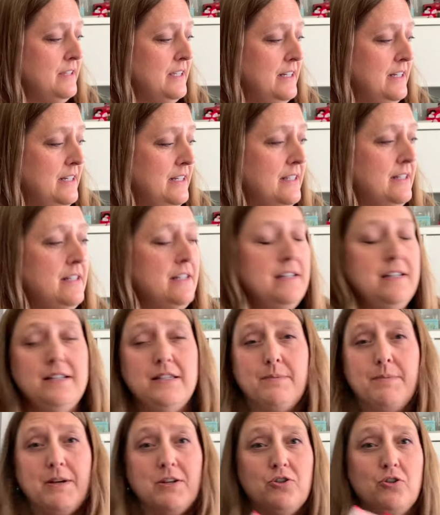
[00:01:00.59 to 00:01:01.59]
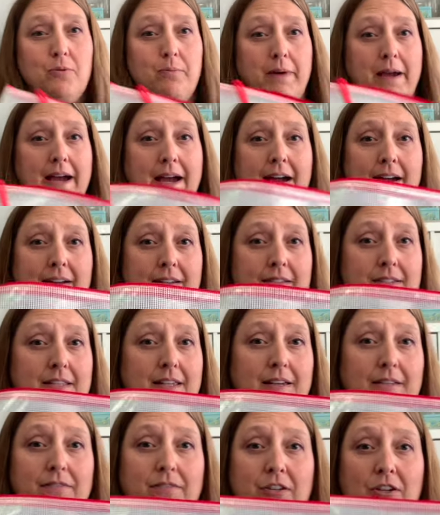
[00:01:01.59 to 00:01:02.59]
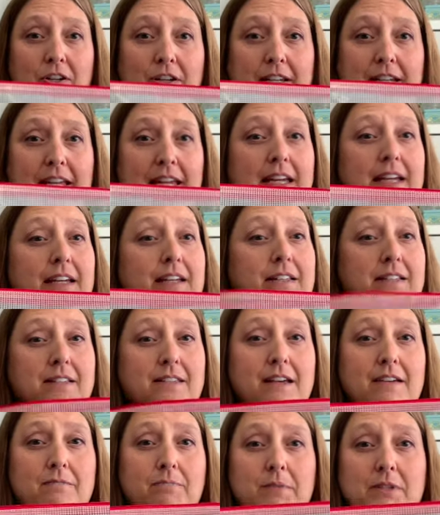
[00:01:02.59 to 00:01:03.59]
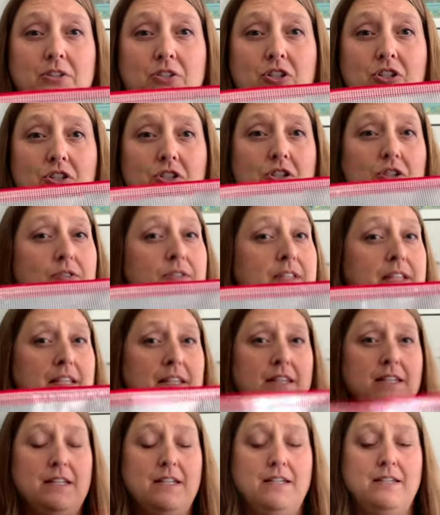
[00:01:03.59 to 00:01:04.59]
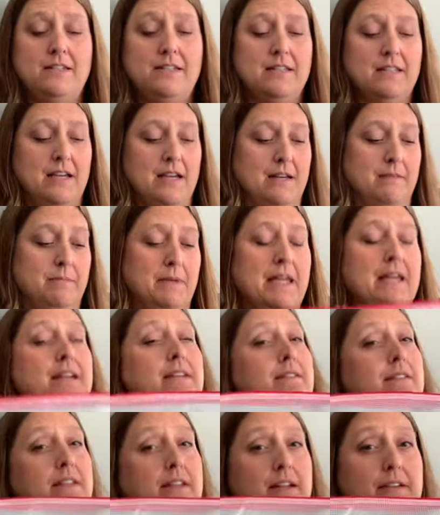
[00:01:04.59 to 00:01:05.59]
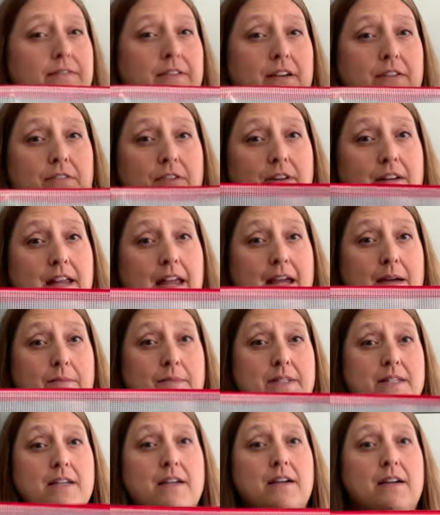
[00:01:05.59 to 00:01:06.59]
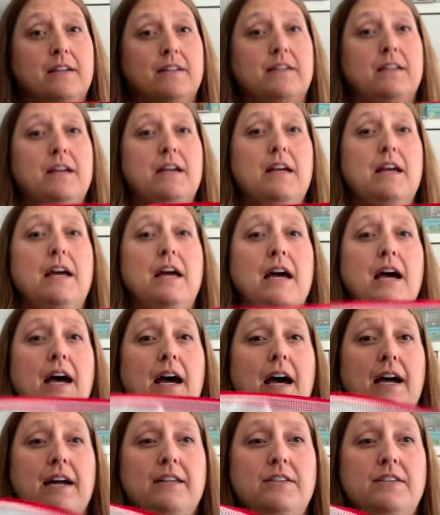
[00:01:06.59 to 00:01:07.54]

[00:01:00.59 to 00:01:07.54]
any in any special bags. If they're in kits, I've been just using these kits that I found on Amazon. I